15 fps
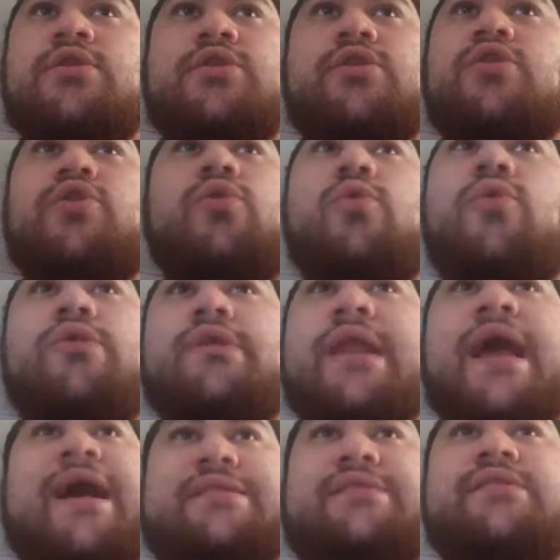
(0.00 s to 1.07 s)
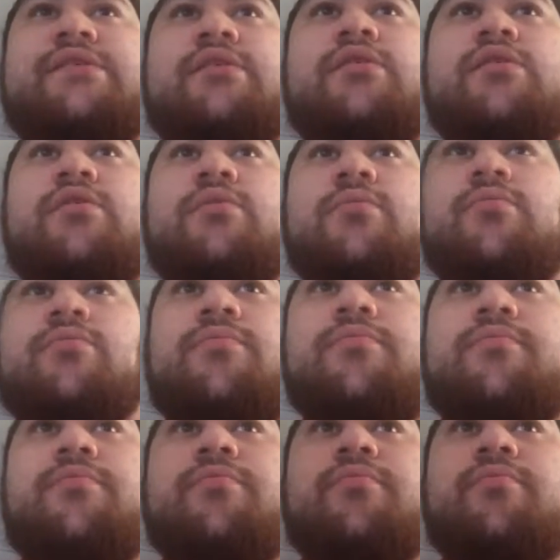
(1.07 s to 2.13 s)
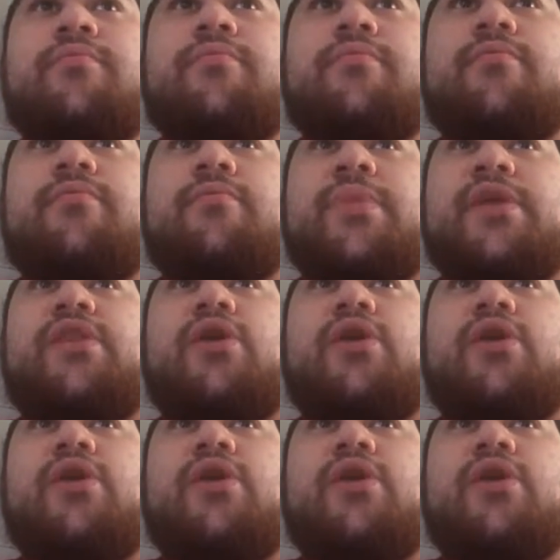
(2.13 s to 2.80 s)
You will not be